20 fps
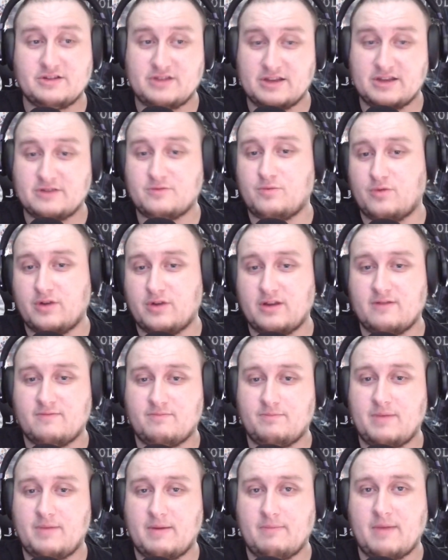This would
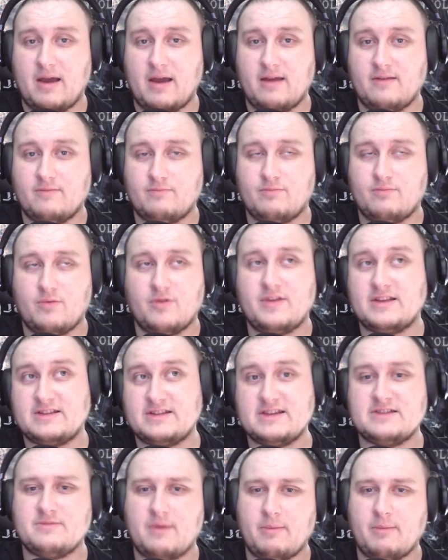have been this
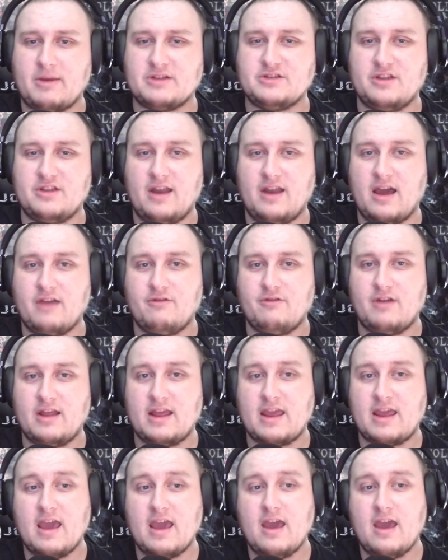is my match of the night, really.